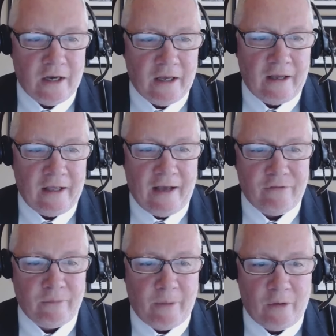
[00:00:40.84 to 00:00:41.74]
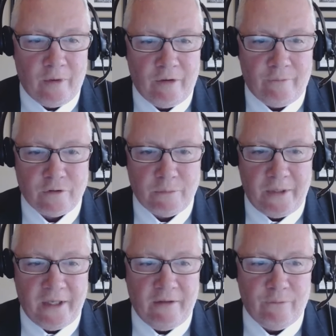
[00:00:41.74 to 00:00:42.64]
I have some honorarium for
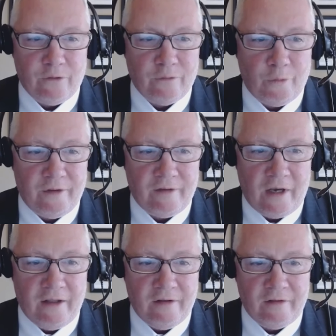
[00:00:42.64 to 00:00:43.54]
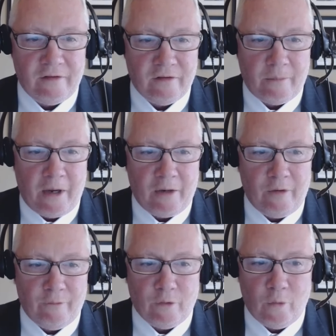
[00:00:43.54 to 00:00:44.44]
speaking with Zeiss, some
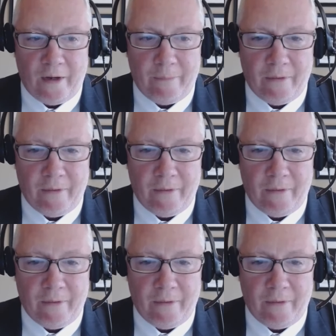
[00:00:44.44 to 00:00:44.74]
honorarium for